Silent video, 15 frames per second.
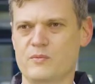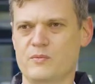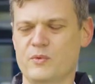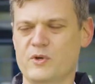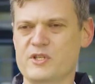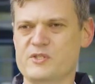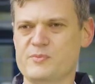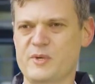
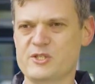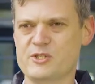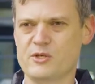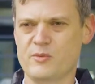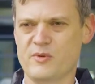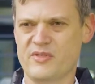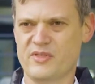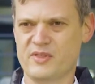What is
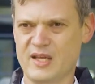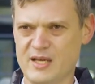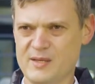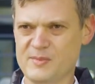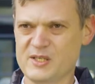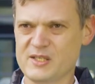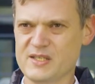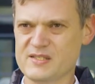special with
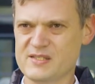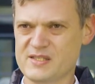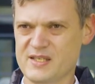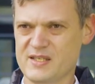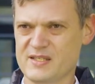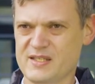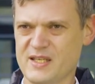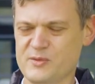Daimler is
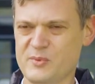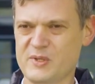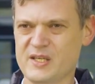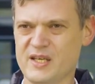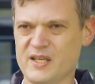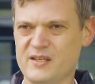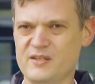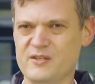that we
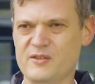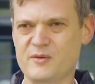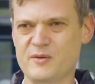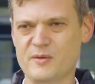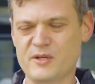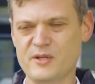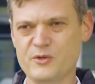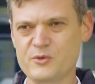
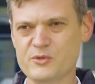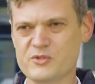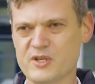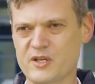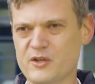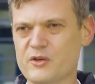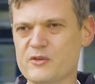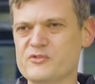can use
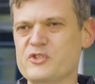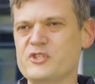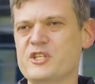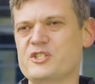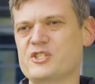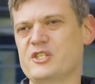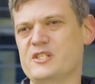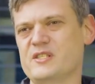a lot of
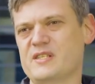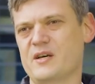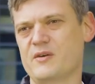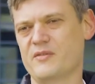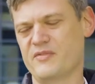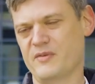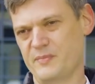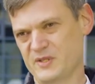synergies
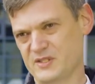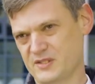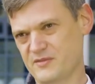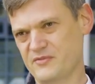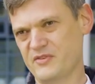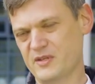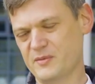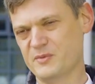out of the
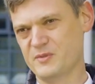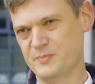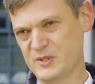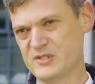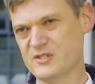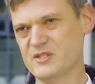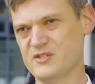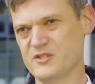different
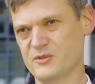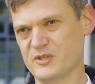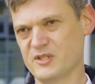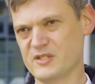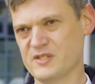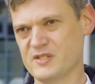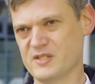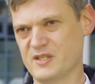business
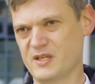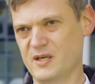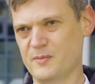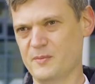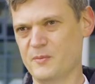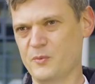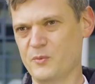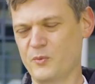units.
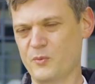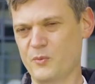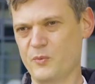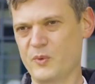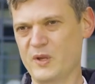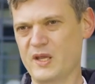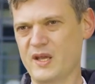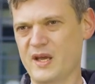
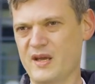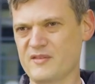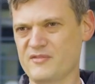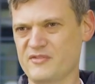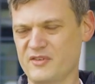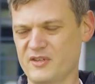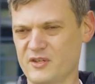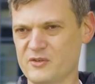We
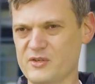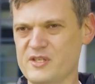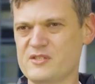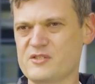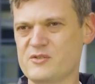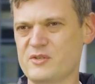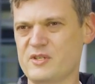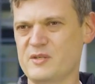have a long
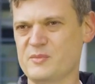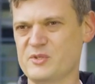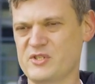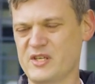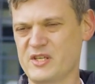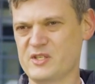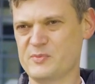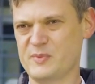history in
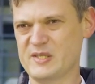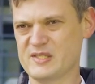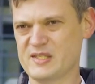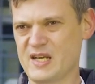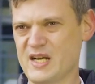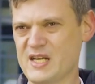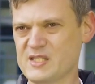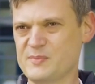Mercedes-Benz
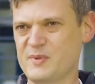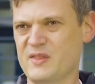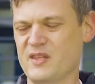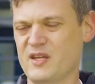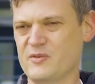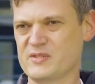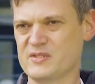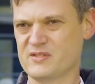cars, but
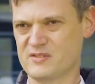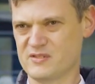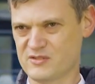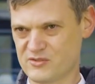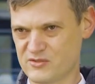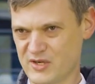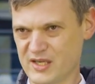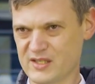there is
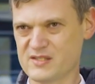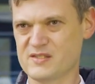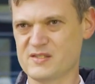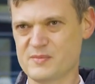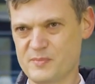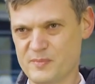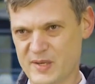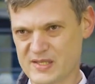
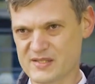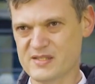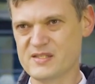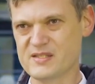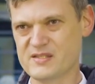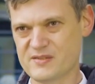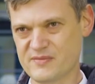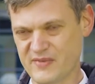trucks,
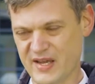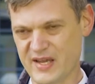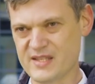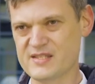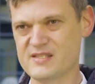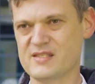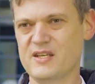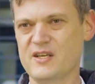buses,
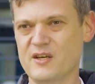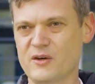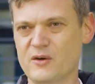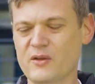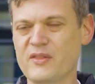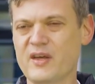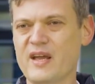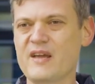vans,
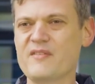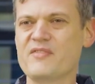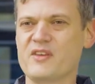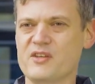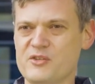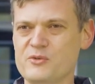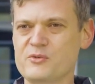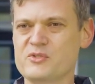all they have
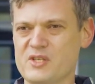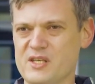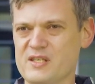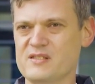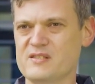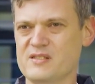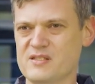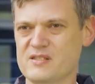their use
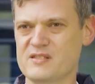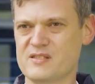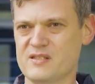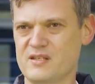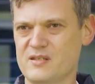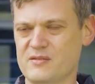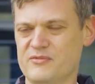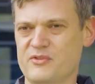cases
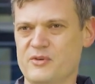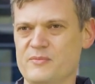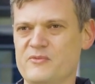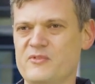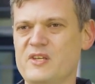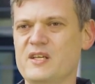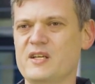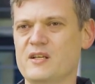
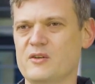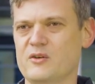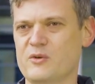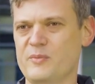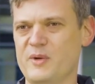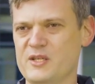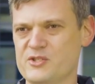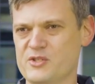from vehicle
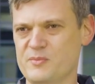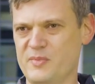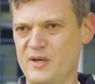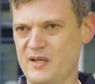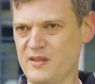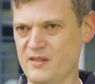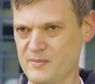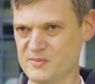automation
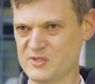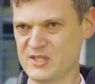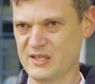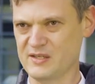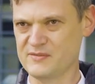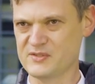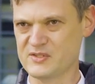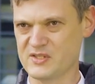by
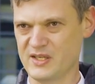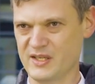themselves,